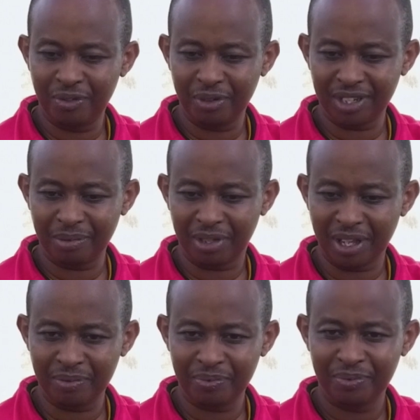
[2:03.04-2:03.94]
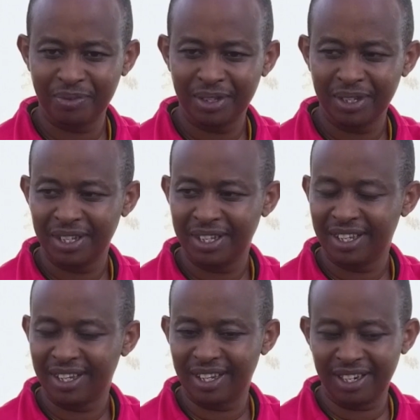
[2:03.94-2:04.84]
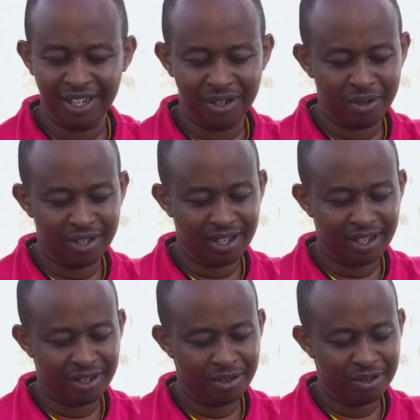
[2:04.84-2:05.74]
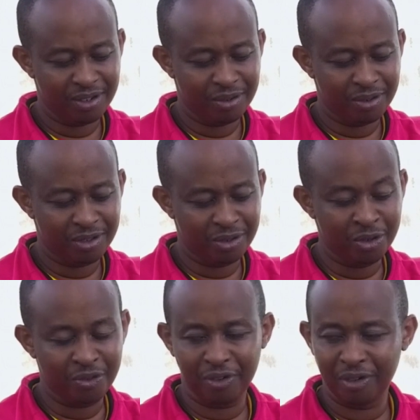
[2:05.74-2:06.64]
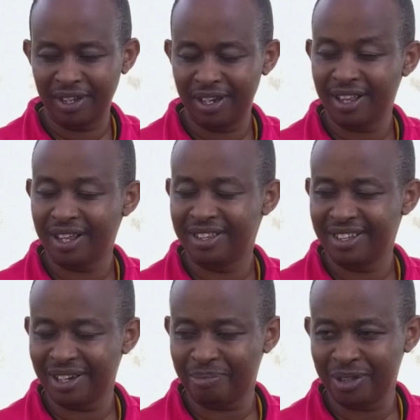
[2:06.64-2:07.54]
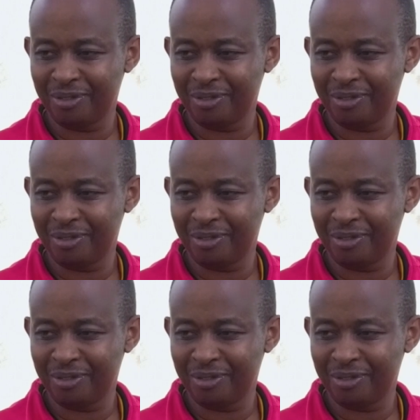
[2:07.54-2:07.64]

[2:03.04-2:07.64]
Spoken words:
known you for some time. And we are not known for any other thing